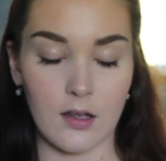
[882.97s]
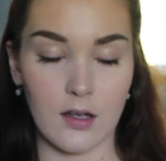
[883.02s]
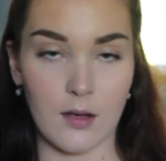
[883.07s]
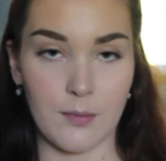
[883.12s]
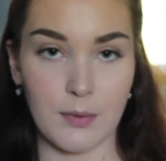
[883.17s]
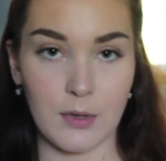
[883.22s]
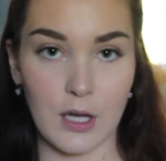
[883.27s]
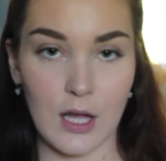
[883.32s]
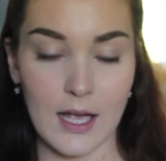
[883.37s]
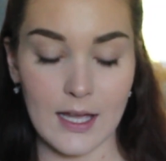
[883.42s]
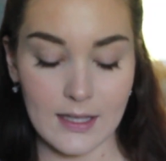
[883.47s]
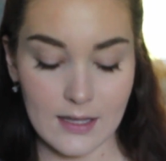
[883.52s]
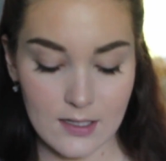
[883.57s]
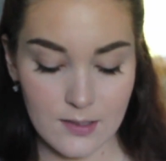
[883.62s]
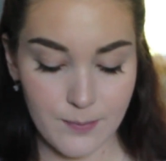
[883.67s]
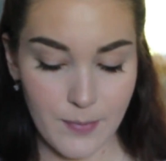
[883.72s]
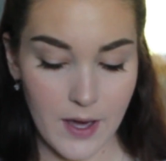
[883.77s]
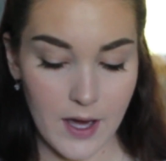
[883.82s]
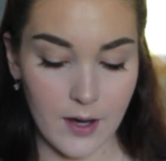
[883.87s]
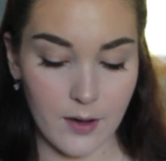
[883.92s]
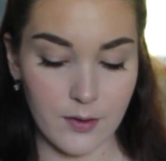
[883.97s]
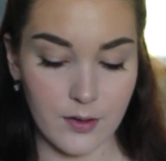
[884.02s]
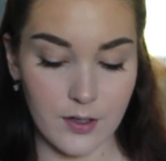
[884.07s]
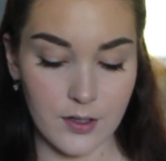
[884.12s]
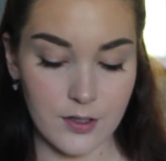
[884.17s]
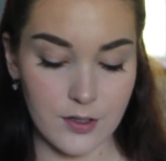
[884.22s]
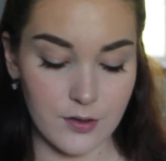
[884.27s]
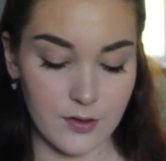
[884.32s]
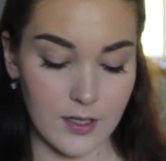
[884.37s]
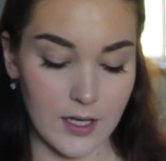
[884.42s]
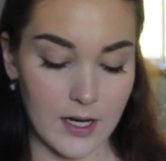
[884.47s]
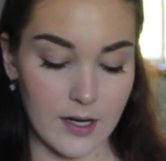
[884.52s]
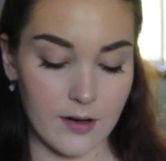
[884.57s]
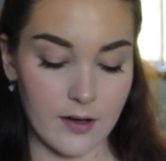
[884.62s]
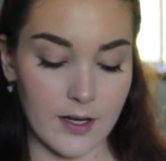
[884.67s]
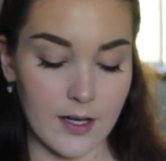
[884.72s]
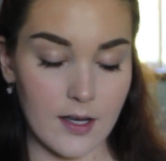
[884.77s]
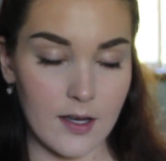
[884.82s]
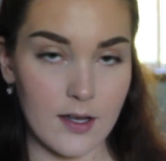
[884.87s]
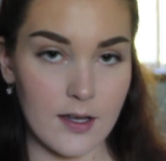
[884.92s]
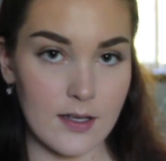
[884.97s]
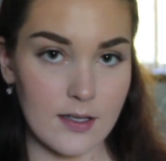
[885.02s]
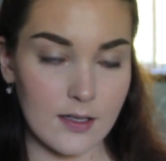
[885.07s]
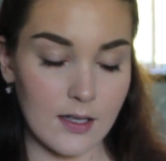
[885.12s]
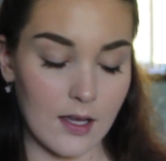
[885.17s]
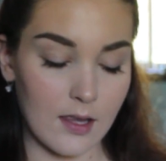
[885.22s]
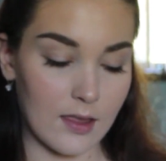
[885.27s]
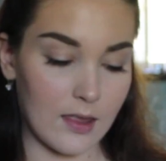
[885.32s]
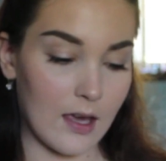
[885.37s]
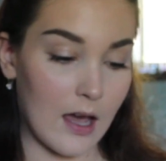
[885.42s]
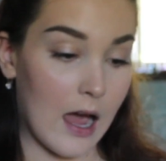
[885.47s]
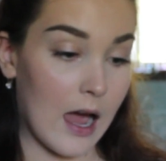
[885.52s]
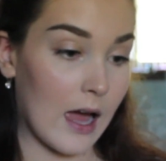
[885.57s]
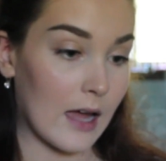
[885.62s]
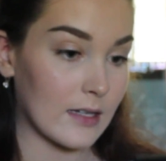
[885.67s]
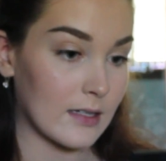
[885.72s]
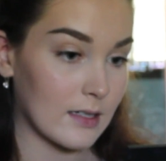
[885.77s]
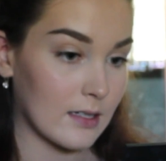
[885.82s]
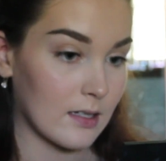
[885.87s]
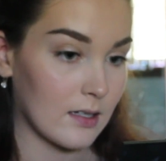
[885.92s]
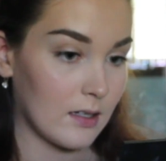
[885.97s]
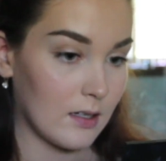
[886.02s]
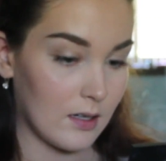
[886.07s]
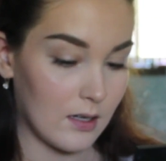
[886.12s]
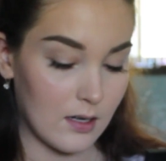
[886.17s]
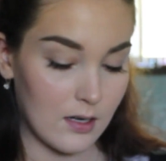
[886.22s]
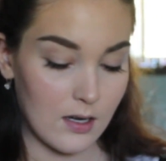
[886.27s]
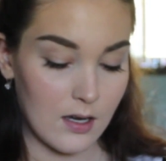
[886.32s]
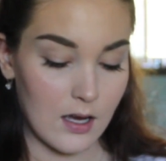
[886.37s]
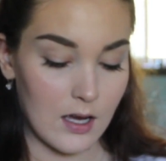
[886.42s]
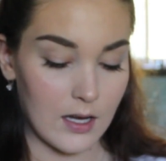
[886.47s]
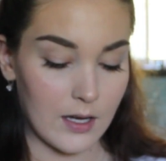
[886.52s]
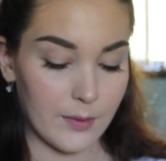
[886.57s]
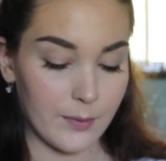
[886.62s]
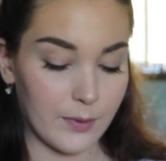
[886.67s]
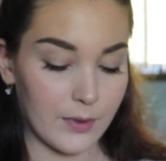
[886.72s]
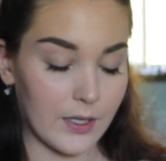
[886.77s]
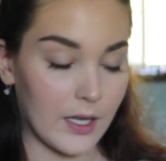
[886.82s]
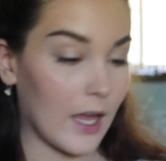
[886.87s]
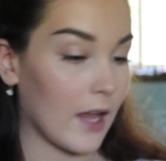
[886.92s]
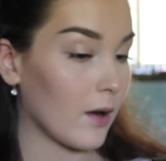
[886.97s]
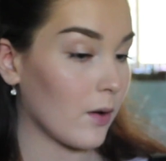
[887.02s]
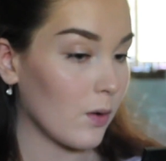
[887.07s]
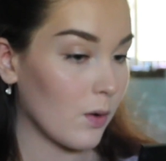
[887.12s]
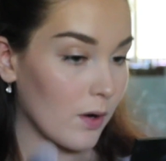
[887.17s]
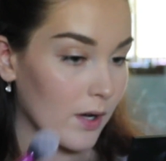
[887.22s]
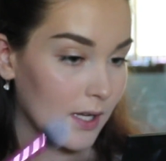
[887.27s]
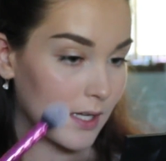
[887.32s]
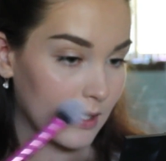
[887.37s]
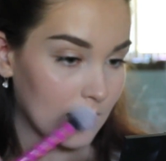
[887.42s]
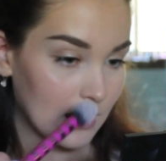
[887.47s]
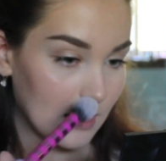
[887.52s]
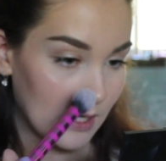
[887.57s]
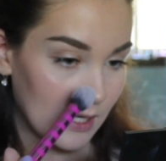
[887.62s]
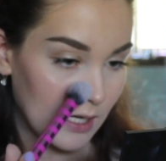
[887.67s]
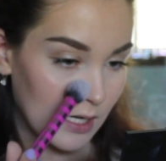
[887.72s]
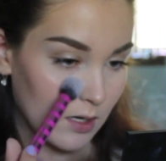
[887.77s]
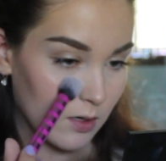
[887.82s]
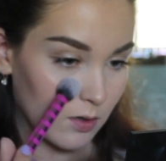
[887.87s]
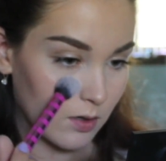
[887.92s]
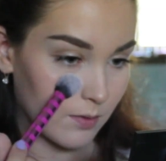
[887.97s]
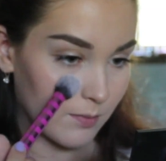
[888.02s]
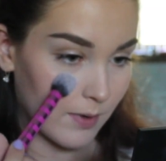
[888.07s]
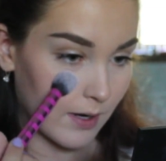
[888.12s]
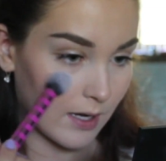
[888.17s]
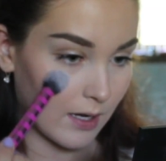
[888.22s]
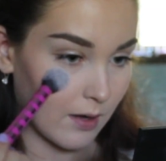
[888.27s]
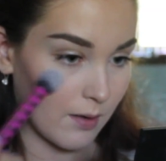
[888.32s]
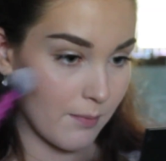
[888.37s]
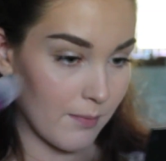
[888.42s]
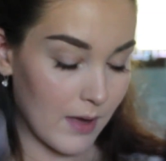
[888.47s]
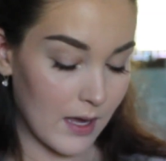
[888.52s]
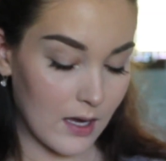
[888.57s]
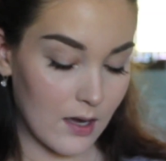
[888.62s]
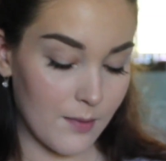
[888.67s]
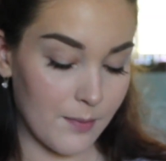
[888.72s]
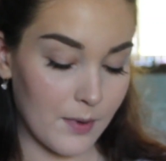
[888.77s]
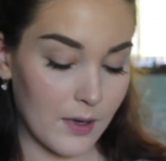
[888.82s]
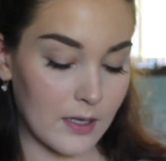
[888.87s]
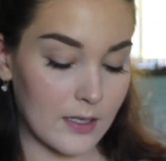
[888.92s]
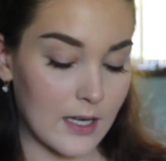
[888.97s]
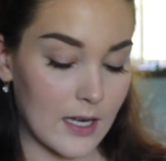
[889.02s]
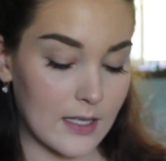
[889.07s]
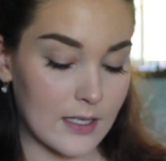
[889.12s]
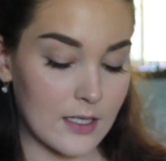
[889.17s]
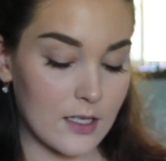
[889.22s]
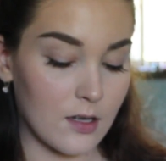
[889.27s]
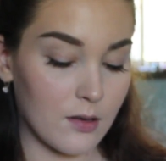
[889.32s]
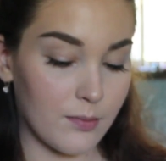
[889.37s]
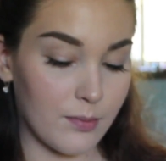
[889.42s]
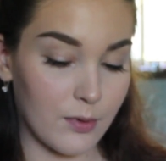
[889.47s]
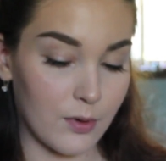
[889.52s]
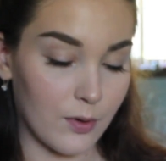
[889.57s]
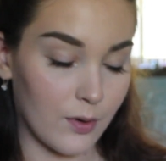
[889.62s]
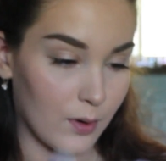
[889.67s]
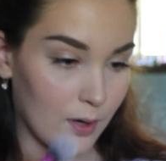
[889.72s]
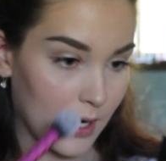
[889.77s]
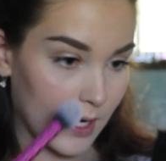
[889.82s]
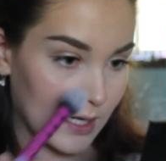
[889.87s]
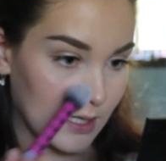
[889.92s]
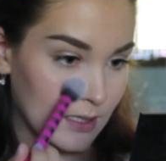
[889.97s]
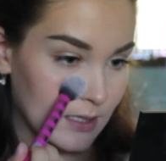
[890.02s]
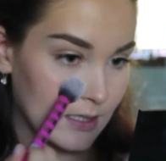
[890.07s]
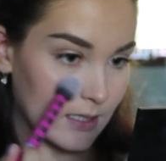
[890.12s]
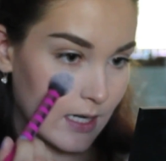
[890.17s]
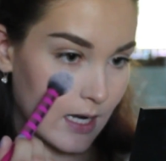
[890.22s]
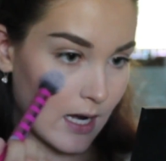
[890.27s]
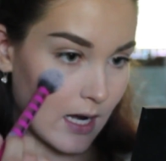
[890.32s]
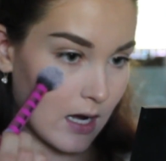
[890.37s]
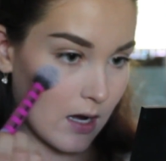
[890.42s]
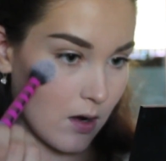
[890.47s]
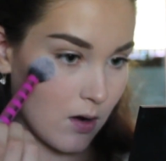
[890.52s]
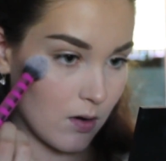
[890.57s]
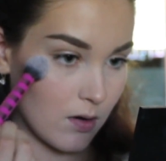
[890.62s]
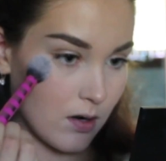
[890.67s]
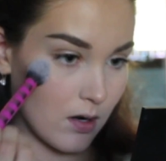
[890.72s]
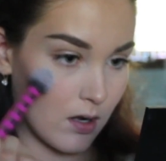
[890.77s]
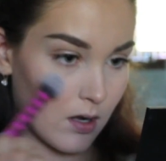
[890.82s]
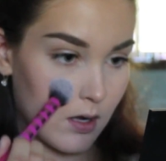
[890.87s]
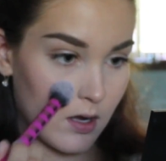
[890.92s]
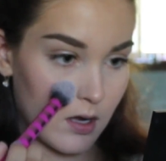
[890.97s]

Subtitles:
Applying this powder to the areas that I will get oily or my makeup tends to break down.